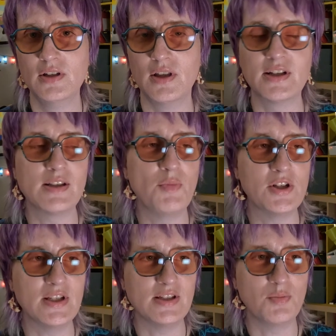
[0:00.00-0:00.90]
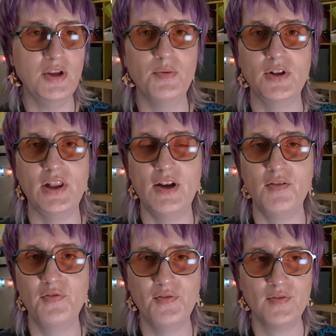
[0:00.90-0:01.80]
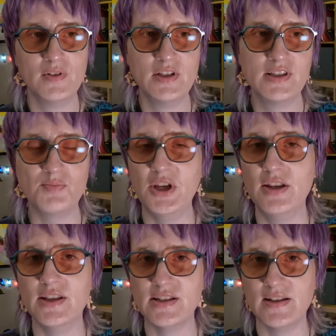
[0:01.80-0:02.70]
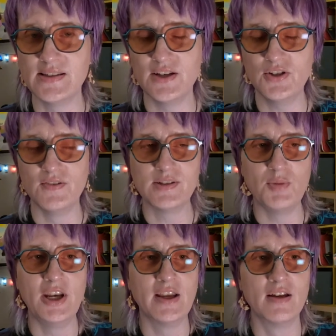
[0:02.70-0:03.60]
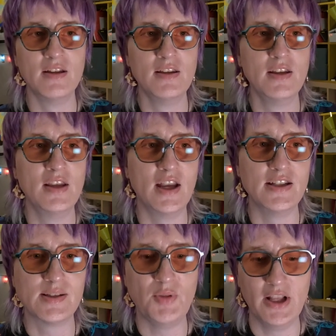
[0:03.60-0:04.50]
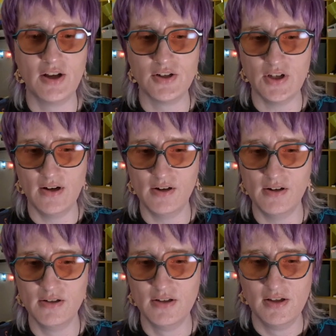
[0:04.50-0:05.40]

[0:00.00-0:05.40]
like some autistic people love spin, the sensation of spinning and spinning on a chair.